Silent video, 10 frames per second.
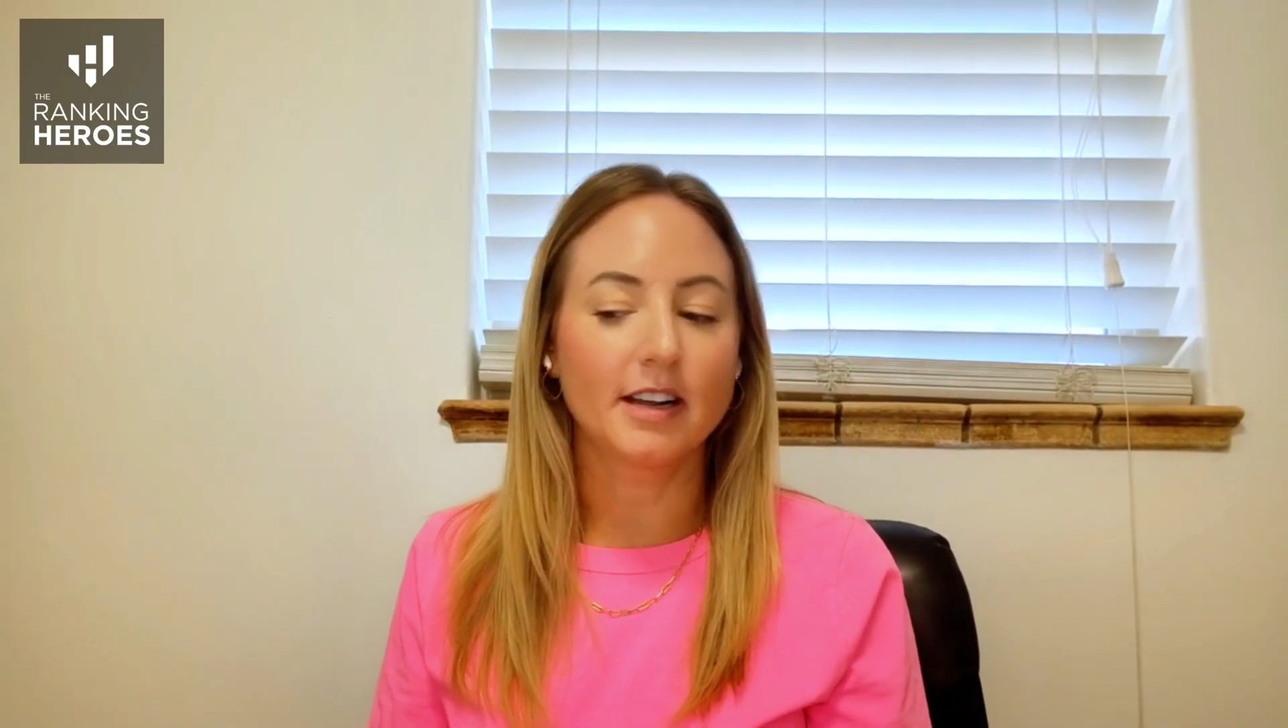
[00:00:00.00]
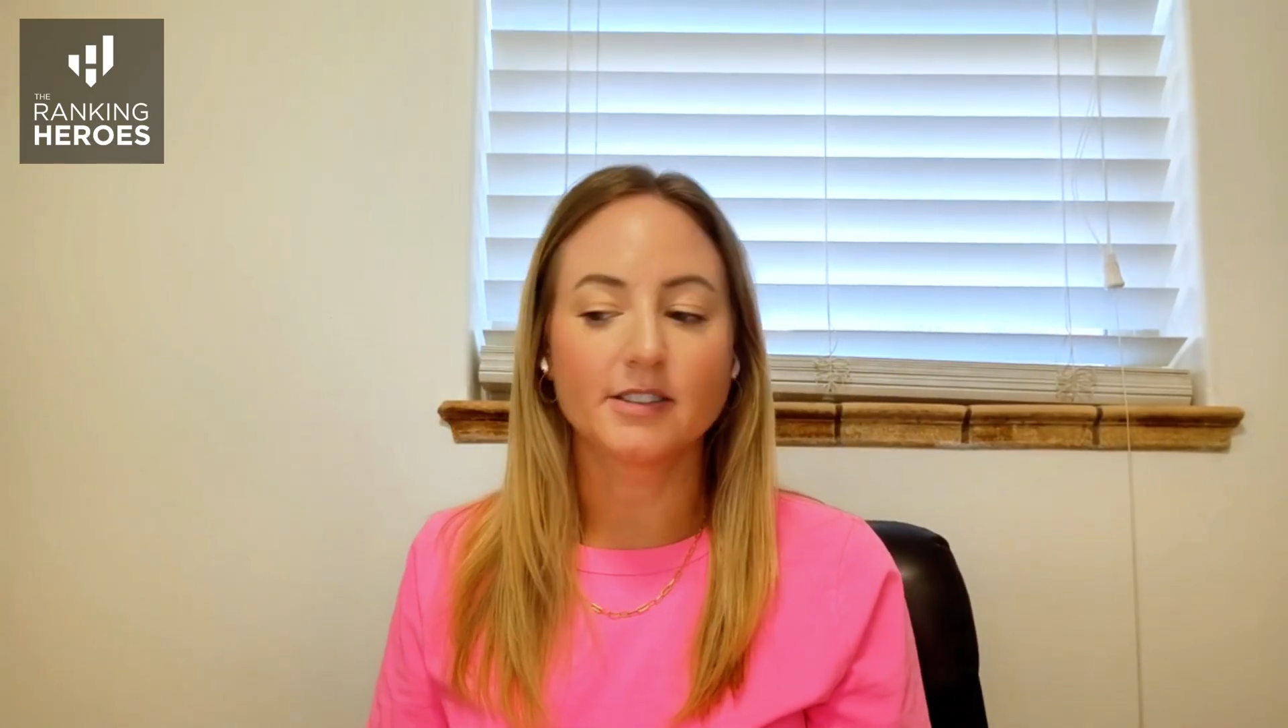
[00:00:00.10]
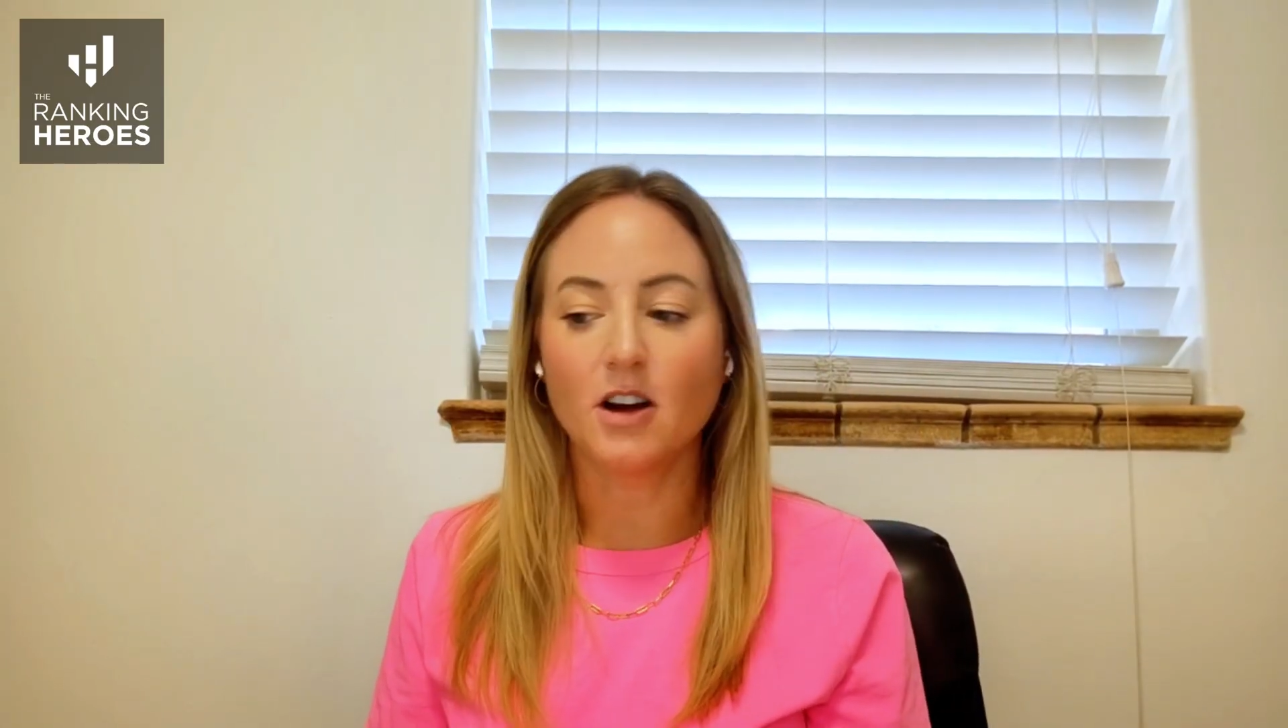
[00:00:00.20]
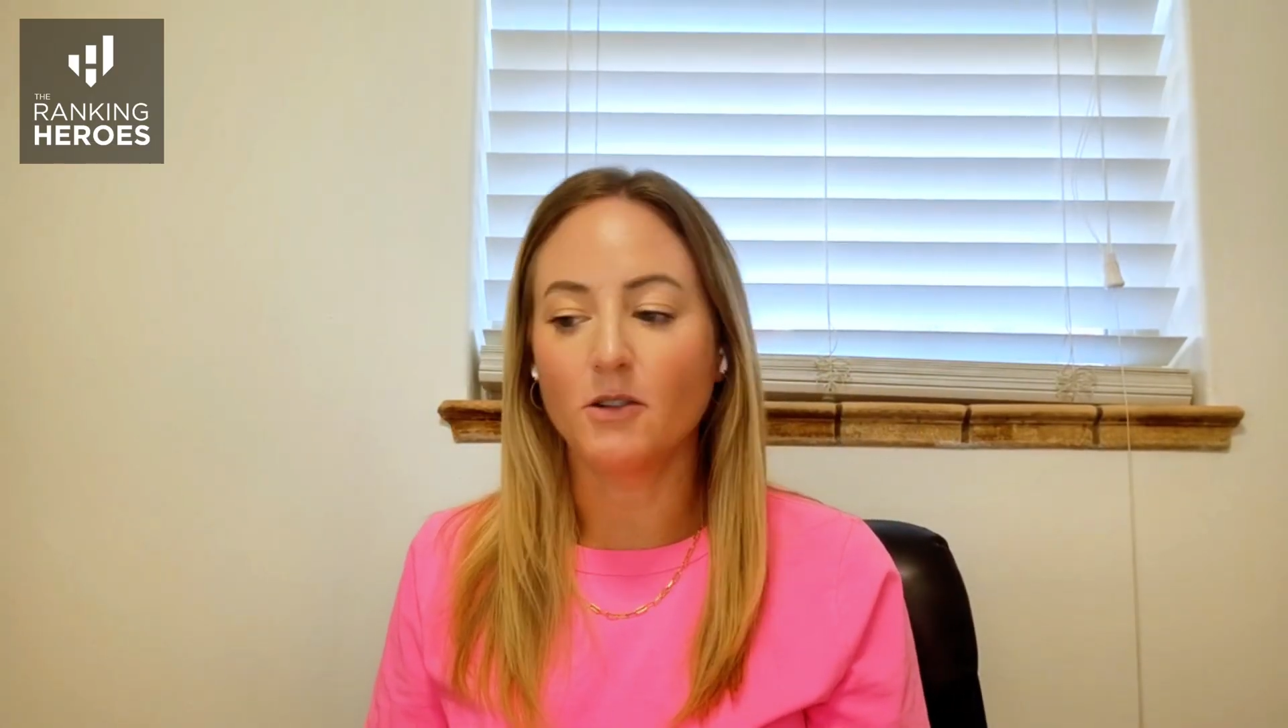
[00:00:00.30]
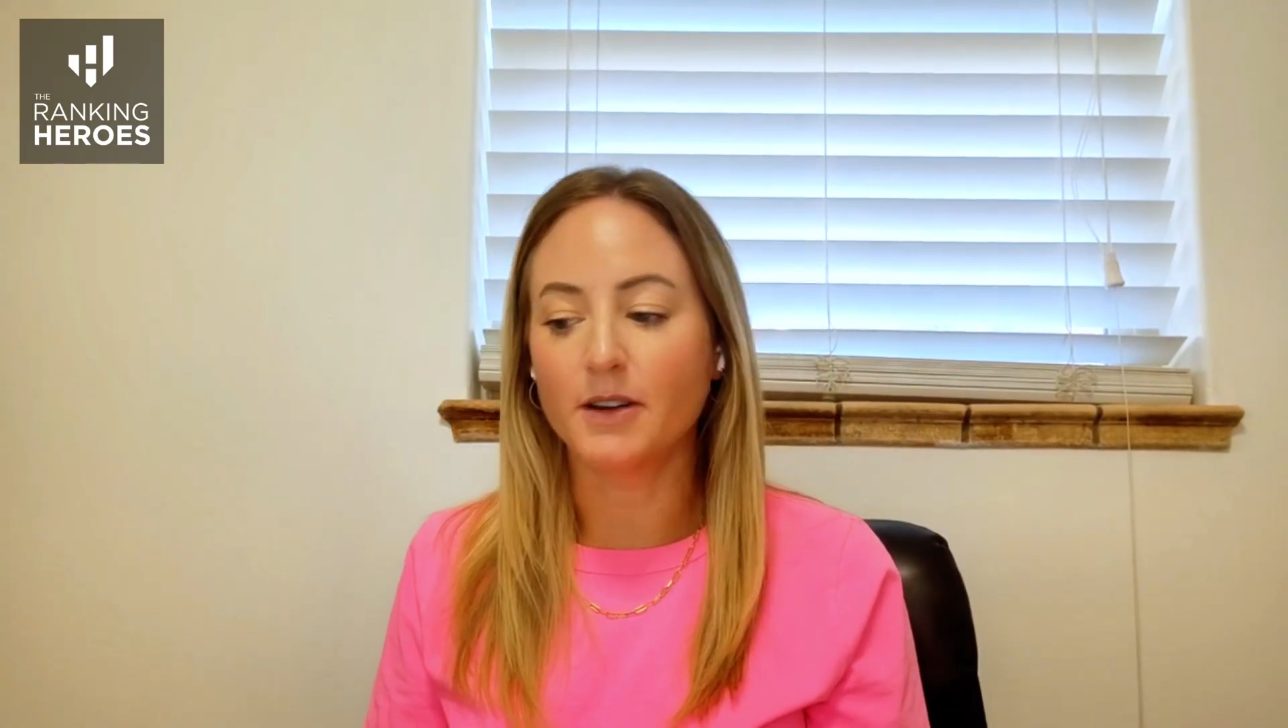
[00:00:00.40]
is
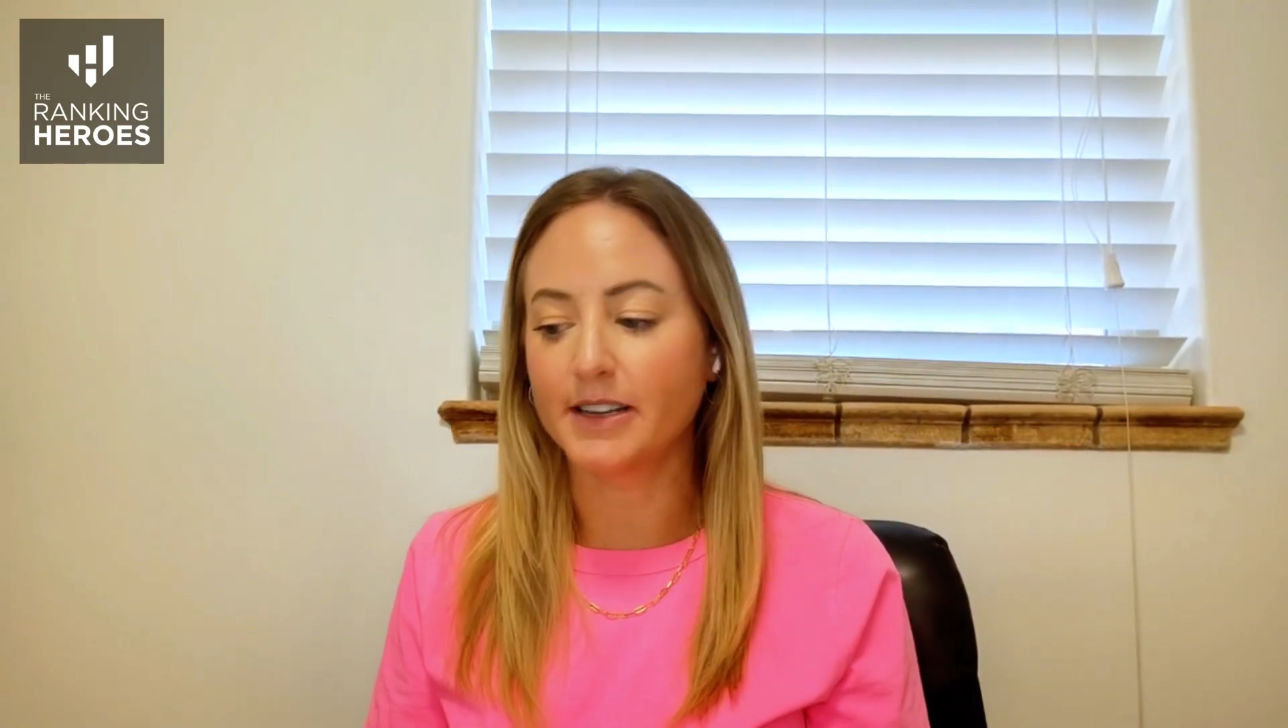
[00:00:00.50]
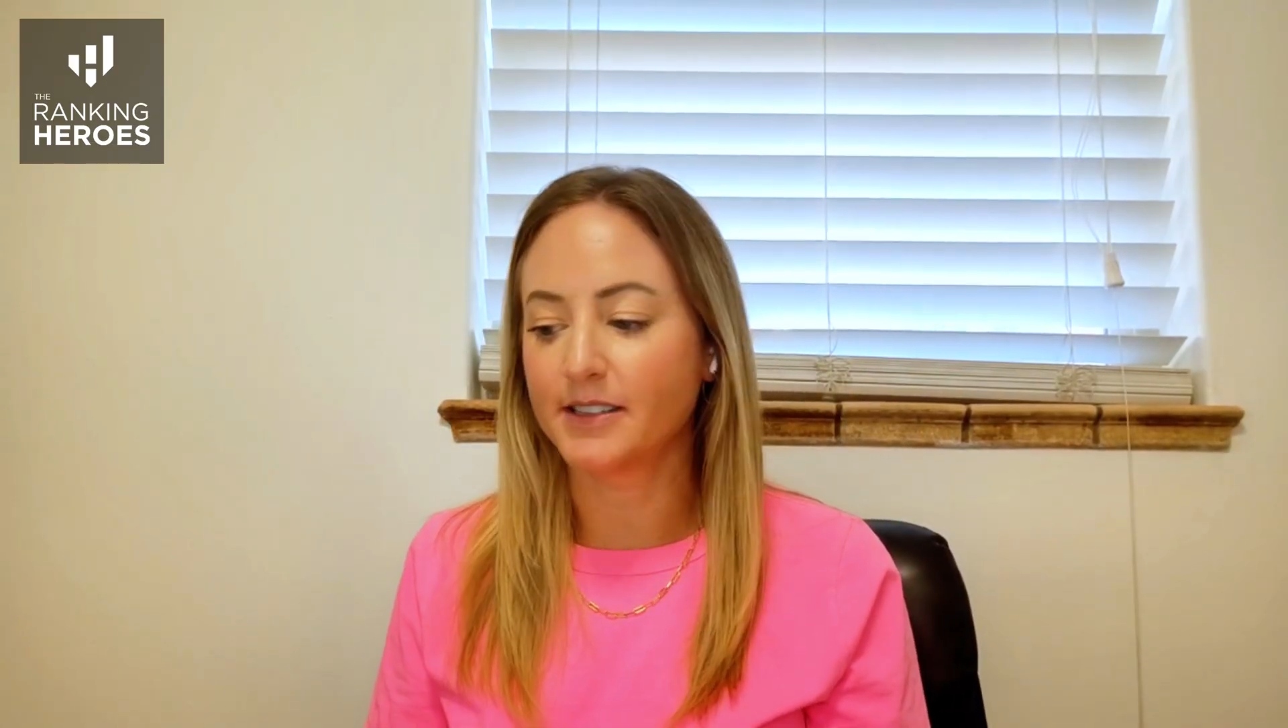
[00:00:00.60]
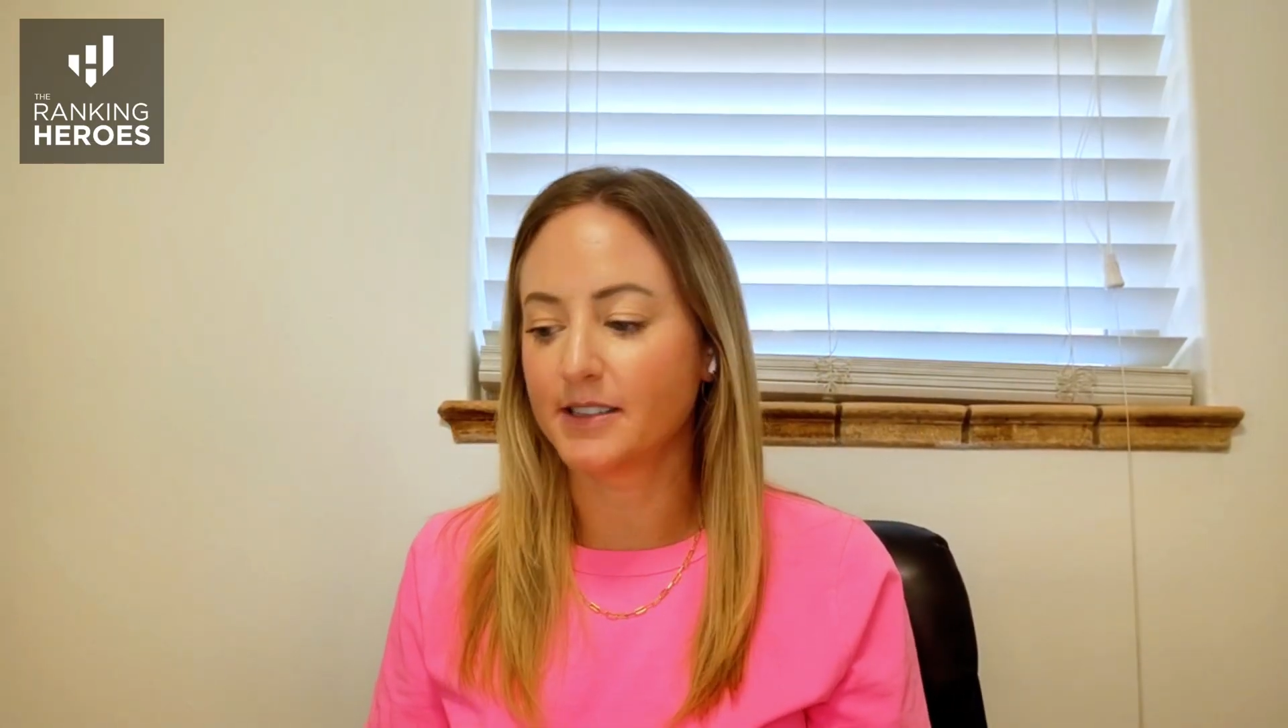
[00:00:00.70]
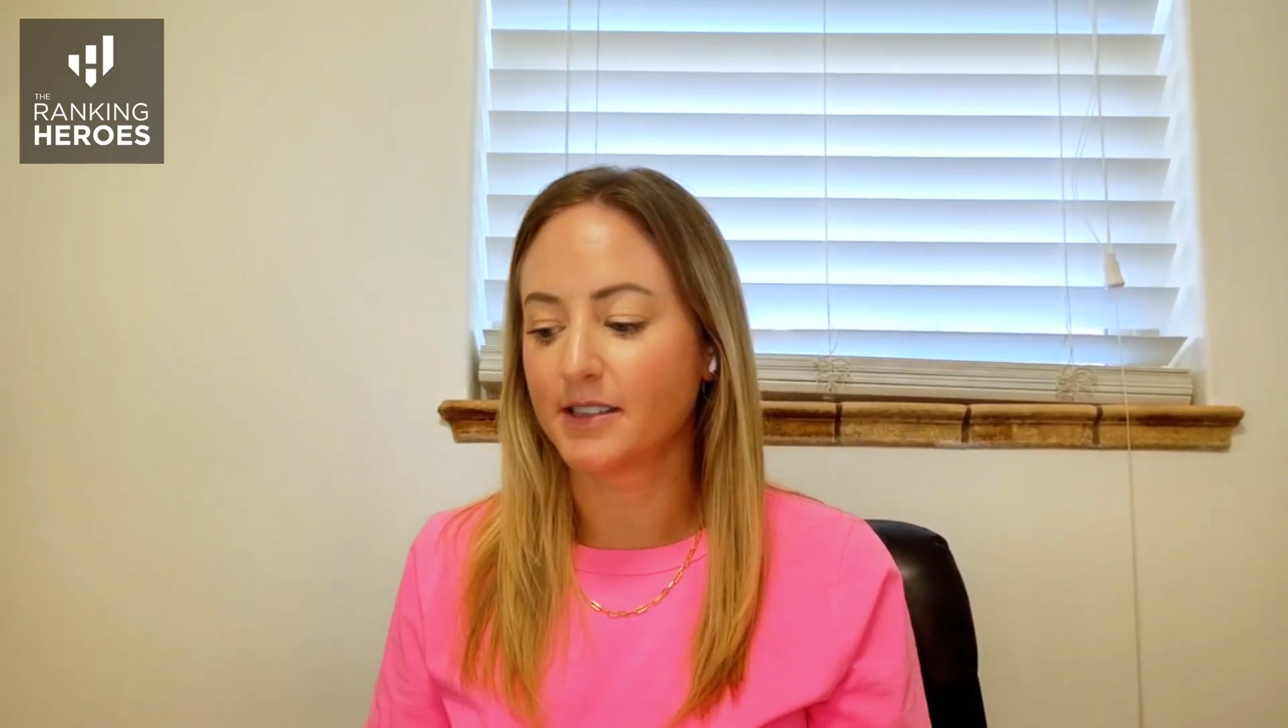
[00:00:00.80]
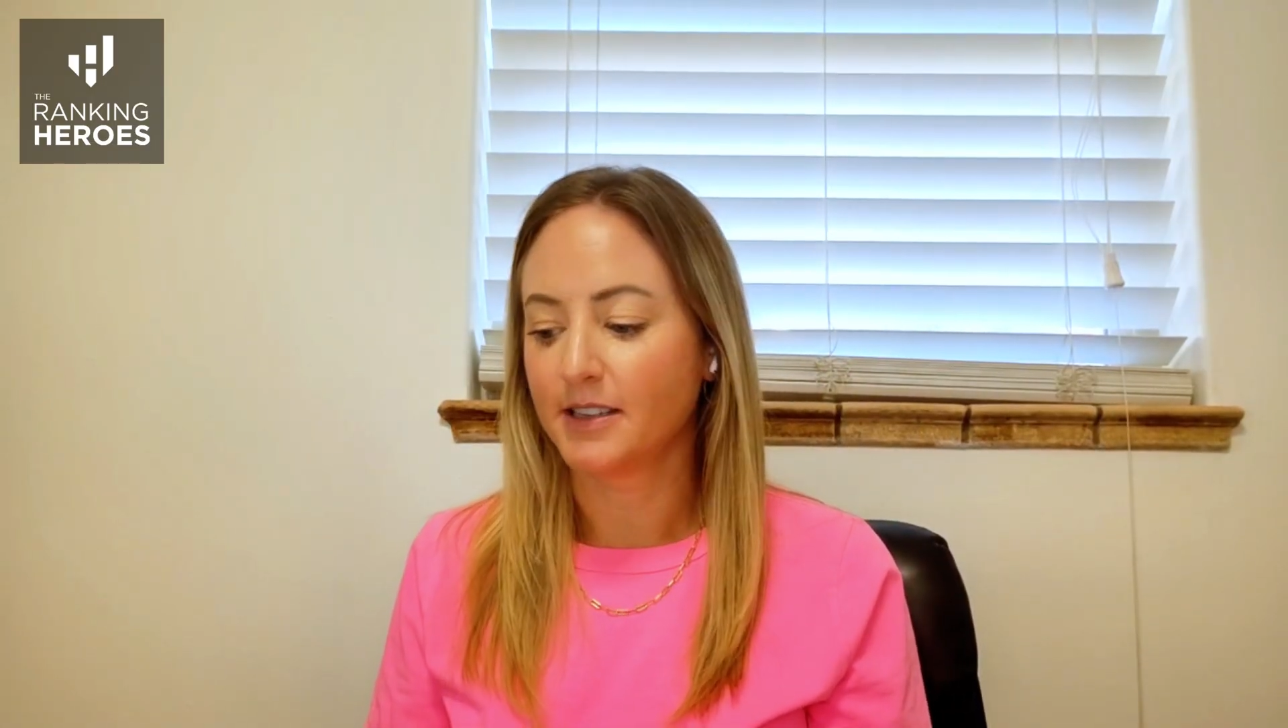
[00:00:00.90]
always